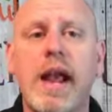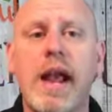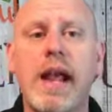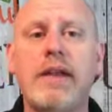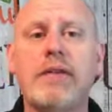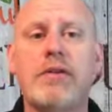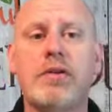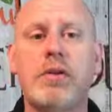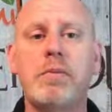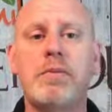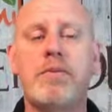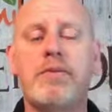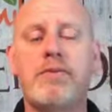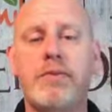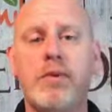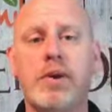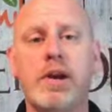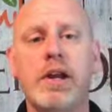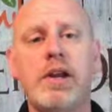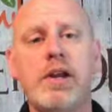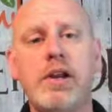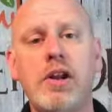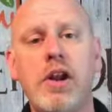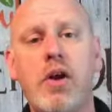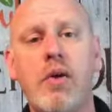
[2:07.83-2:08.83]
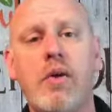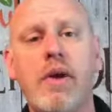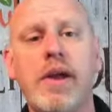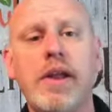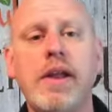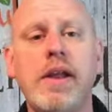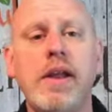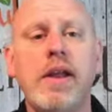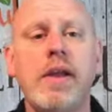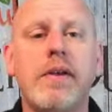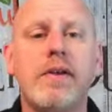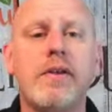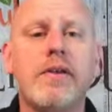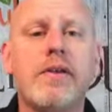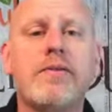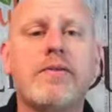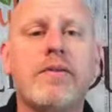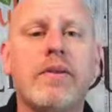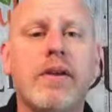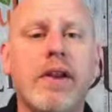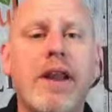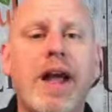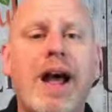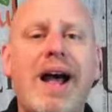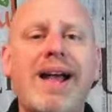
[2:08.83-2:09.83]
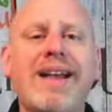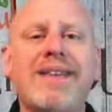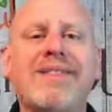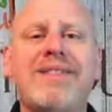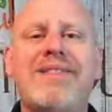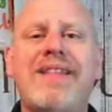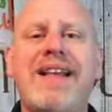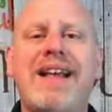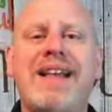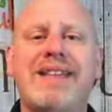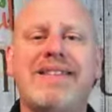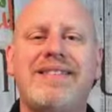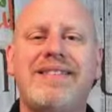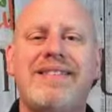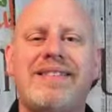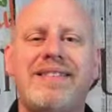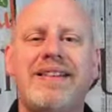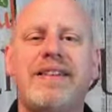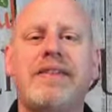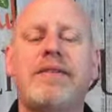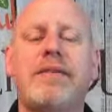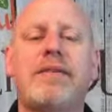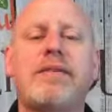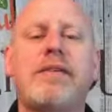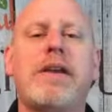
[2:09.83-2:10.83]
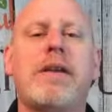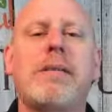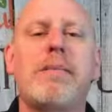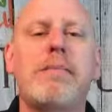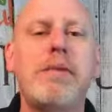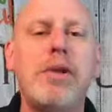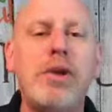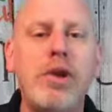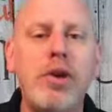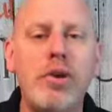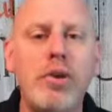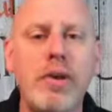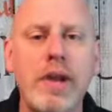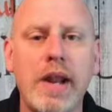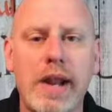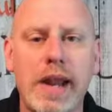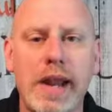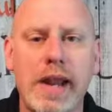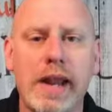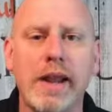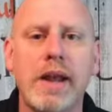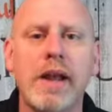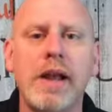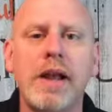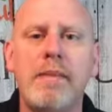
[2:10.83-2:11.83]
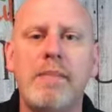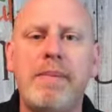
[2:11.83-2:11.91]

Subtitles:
And so before you know it, you've lost that sense of community